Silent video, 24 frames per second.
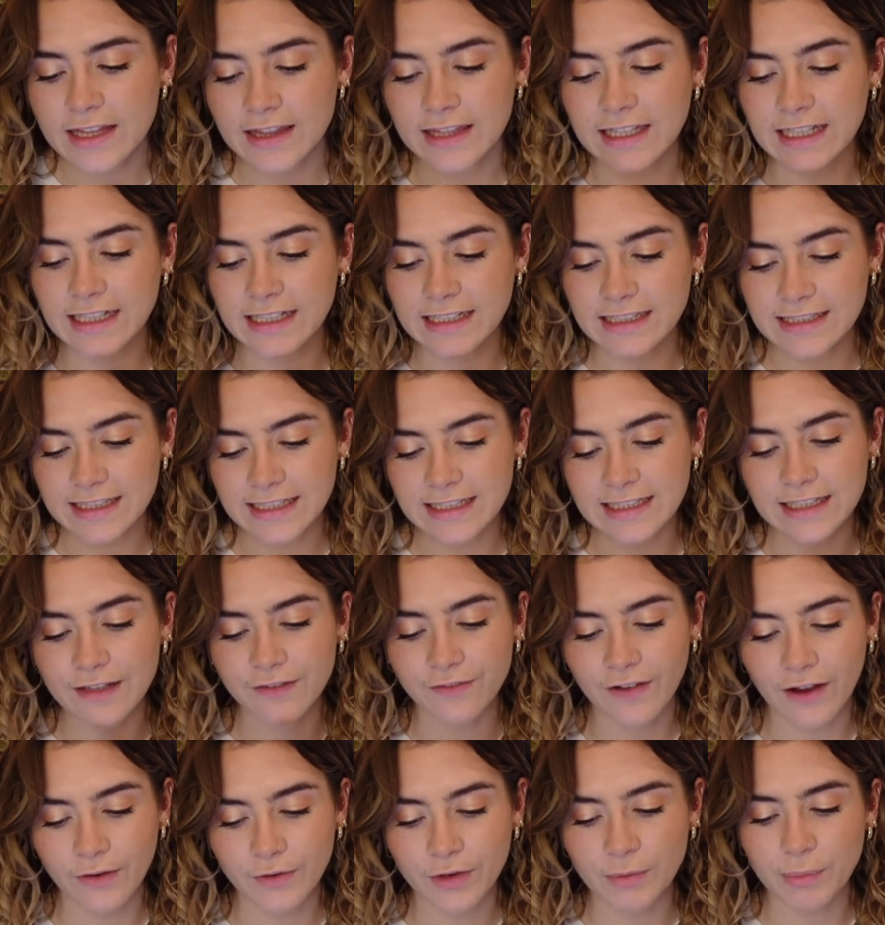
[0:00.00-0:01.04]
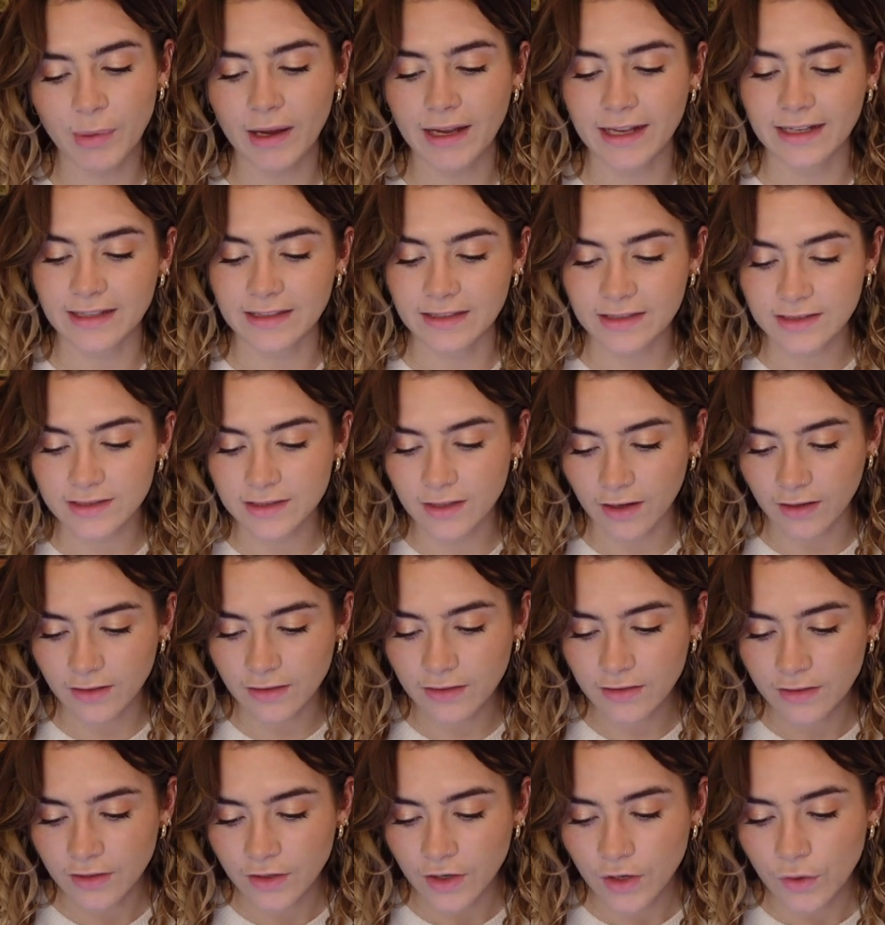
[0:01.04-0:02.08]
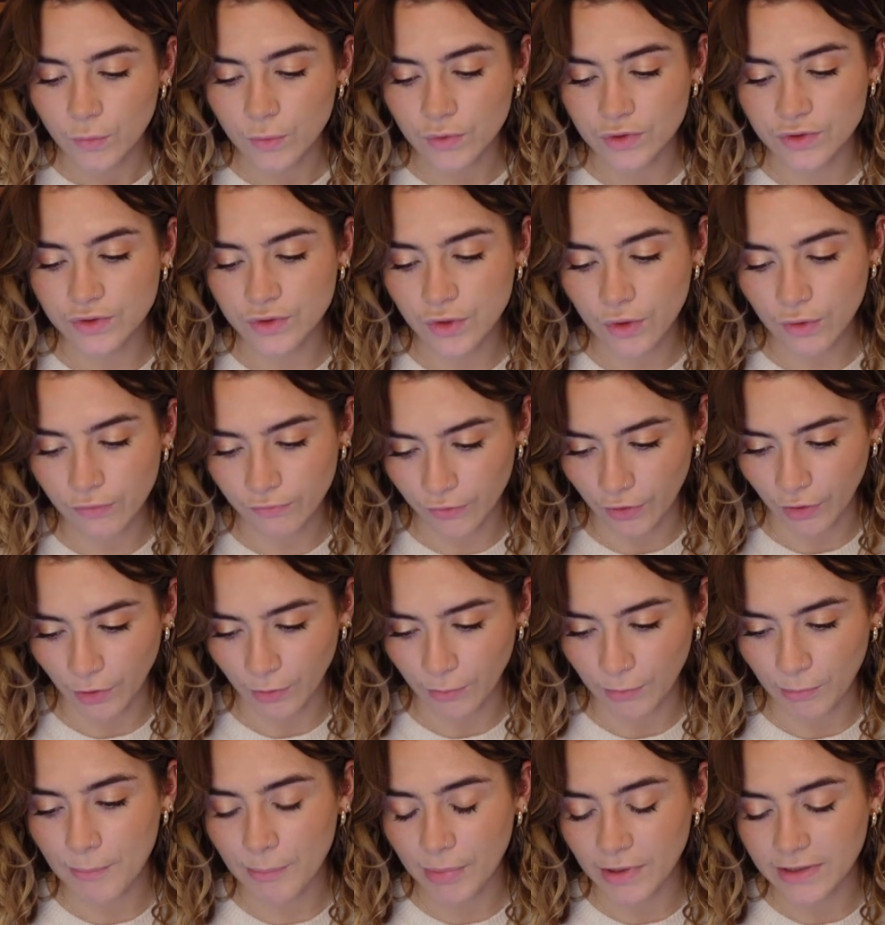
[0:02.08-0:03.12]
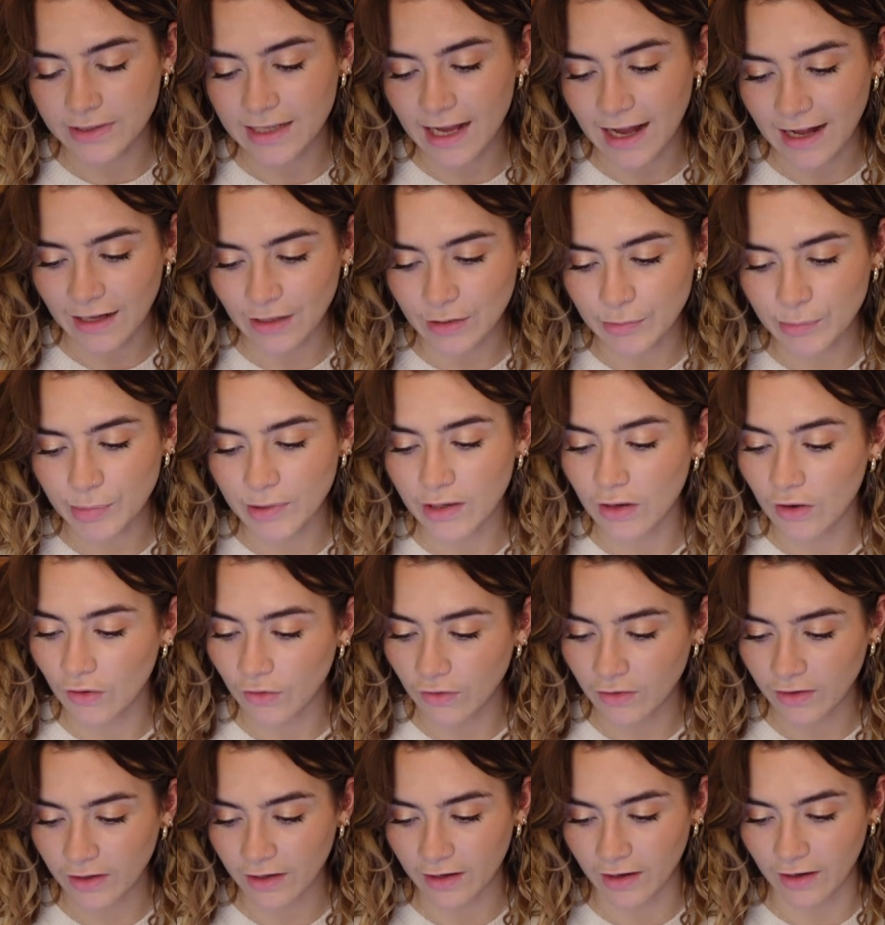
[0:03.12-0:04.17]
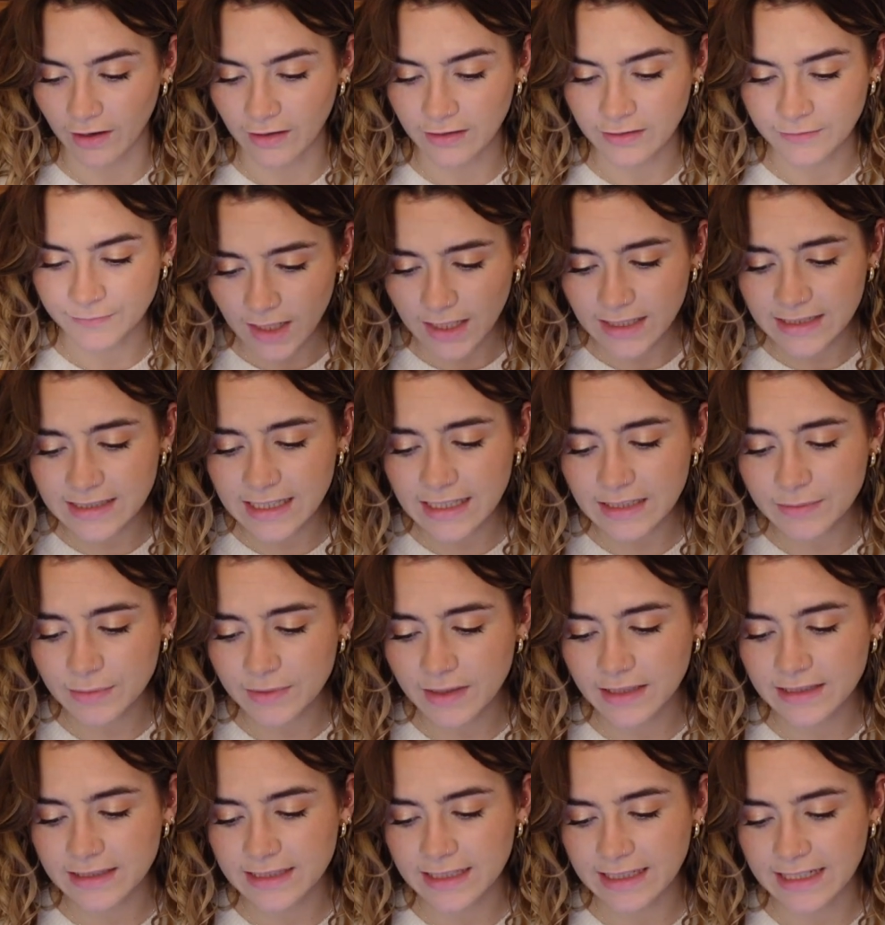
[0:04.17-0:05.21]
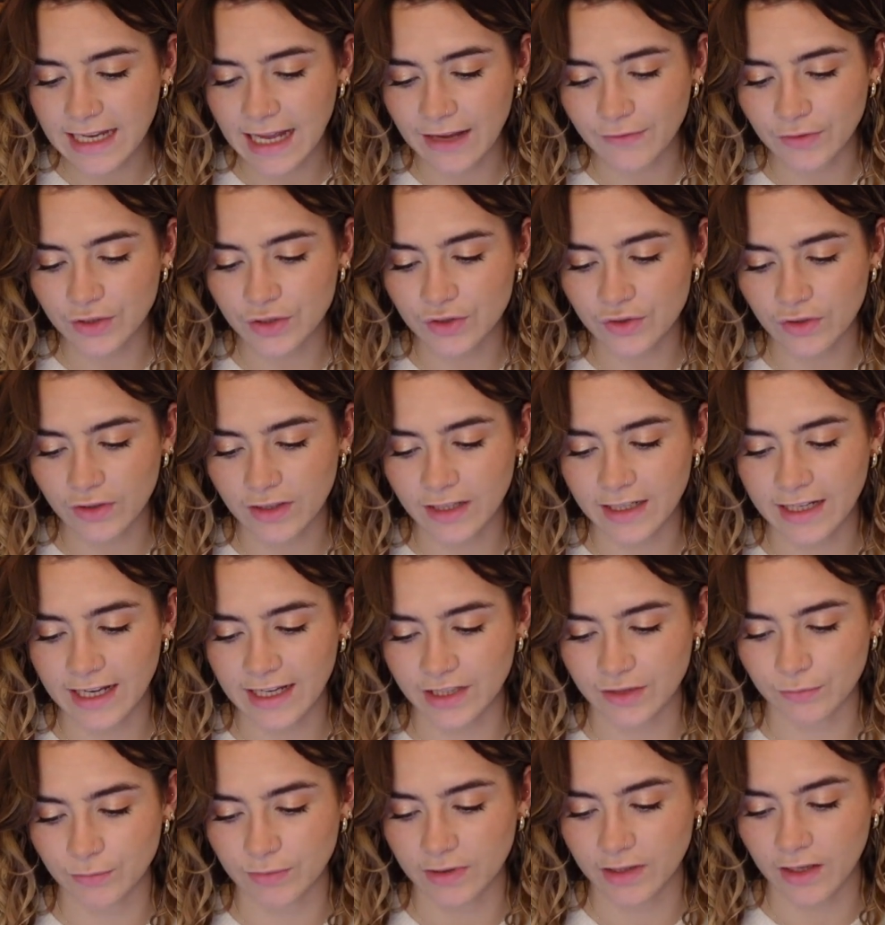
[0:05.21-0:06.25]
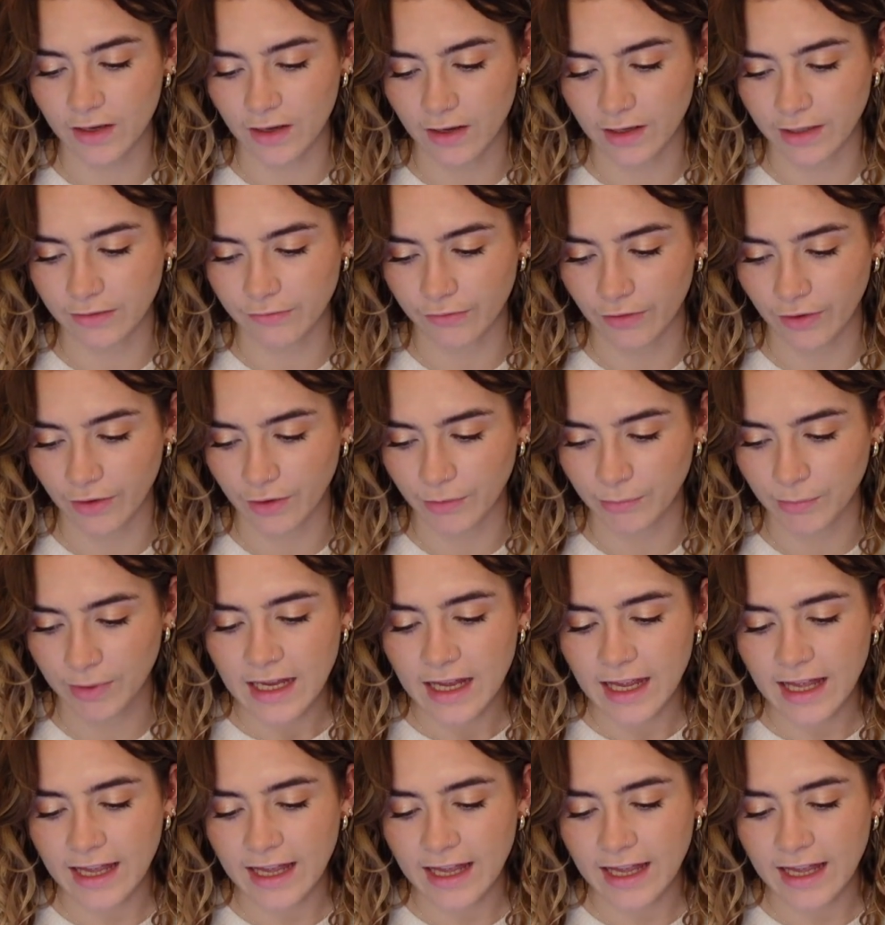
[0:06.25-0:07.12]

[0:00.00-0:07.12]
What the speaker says: The city founded by his son was not Rome, but Alba Longa, a settlement that did have a strong connection with the early Rome.